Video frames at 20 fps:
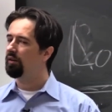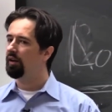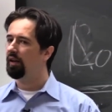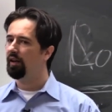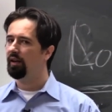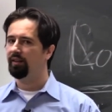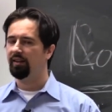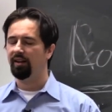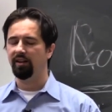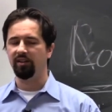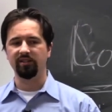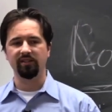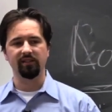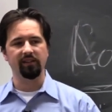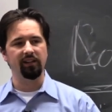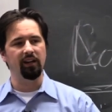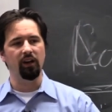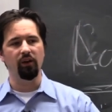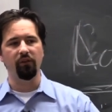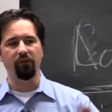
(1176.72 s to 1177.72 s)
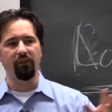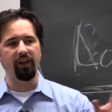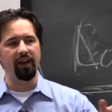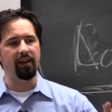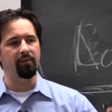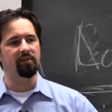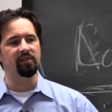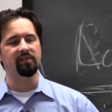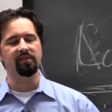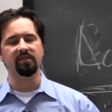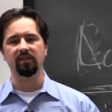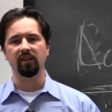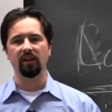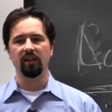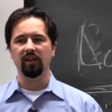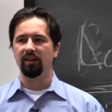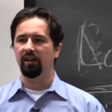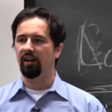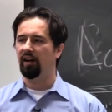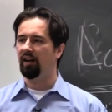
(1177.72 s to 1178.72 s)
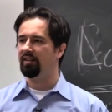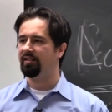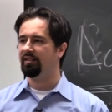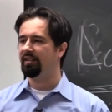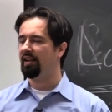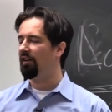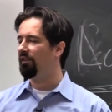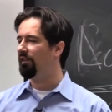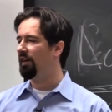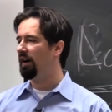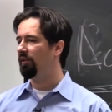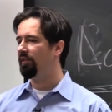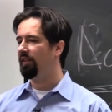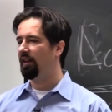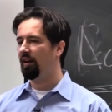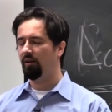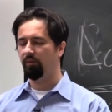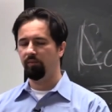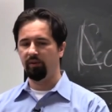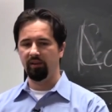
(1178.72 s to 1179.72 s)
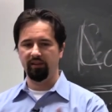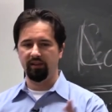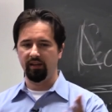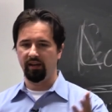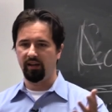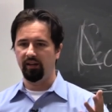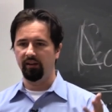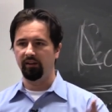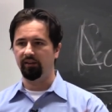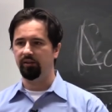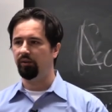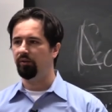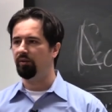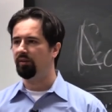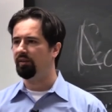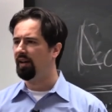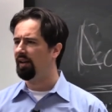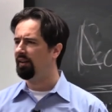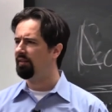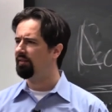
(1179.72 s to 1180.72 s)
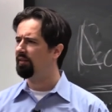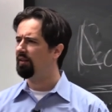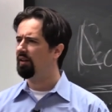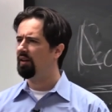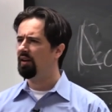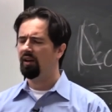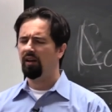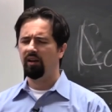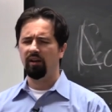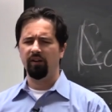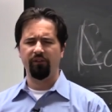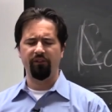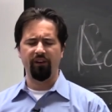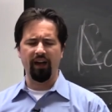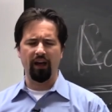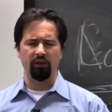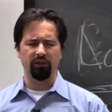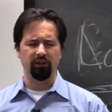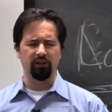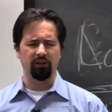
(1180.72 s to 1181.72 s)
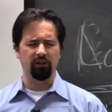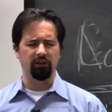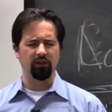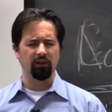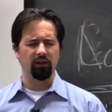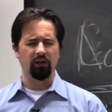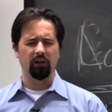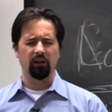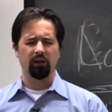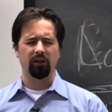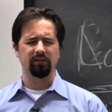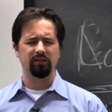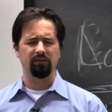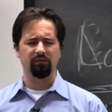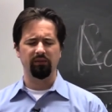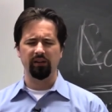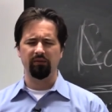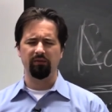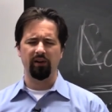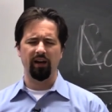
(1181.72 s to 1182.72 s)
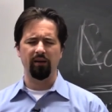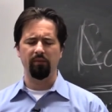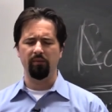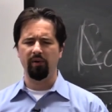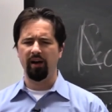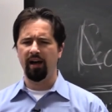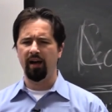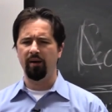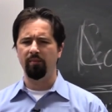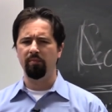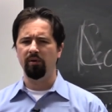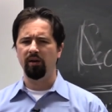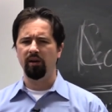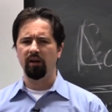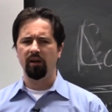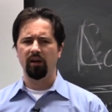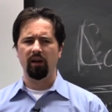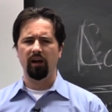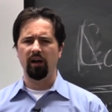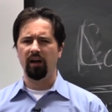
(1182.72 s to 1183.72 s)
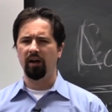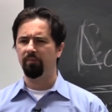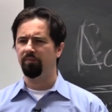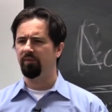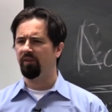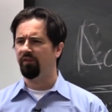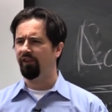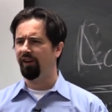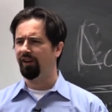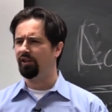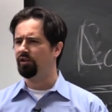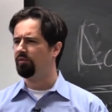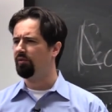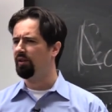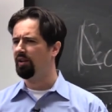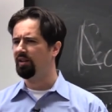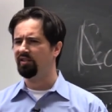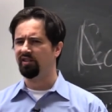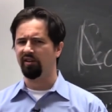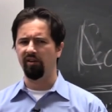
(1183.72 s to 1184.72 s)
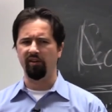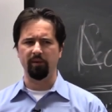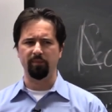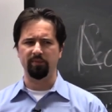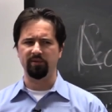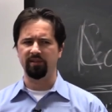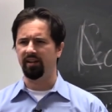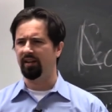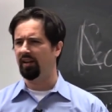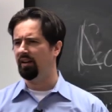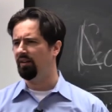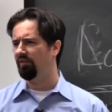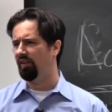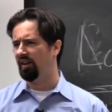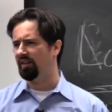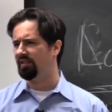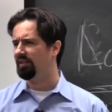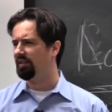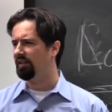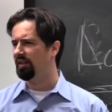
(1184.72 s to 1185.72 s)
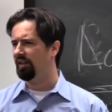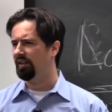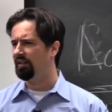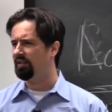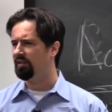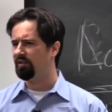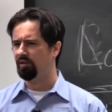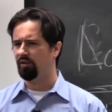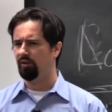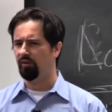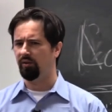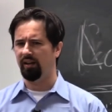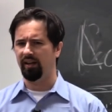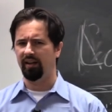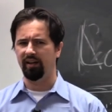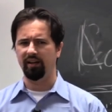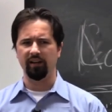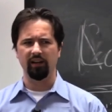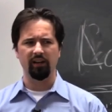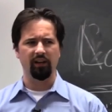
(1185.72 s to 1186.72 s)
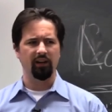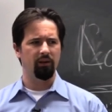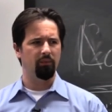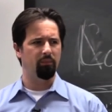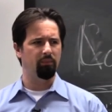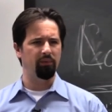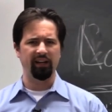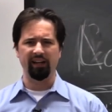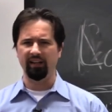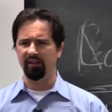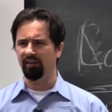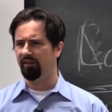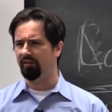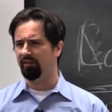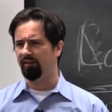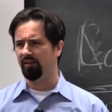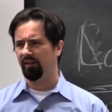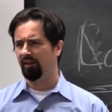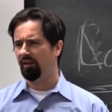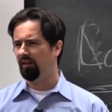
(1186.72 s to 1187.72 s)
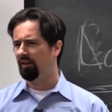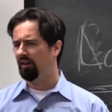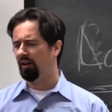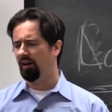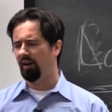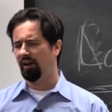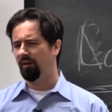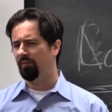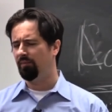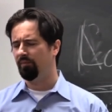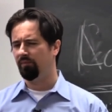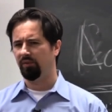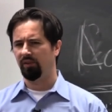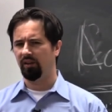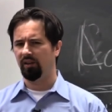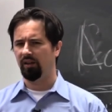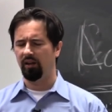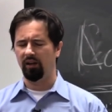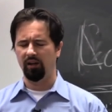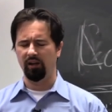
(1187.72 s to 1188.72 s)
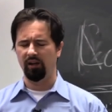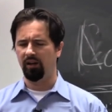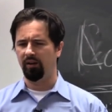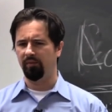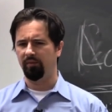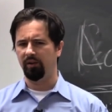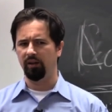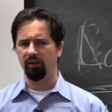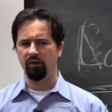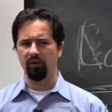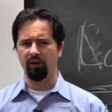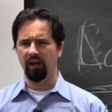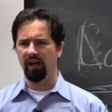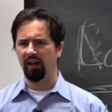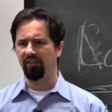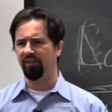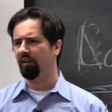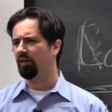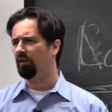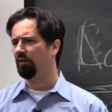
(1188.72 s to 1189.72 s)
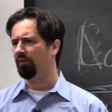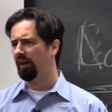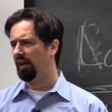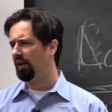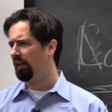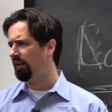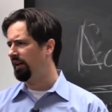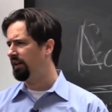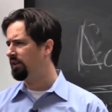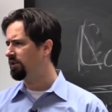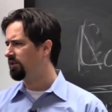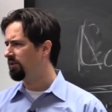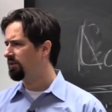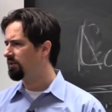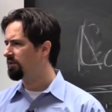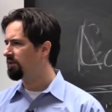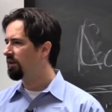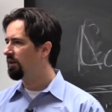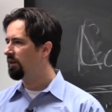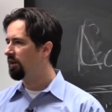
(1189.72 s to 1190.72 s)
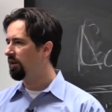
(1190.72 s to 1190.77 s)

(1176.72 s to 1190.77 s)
Right? There's, you know, famous uh, stuff out there with the dude that founded is it Read Write Web, um, featuring startups that he invested in. So like blatant um, uh, you know, ethical violations.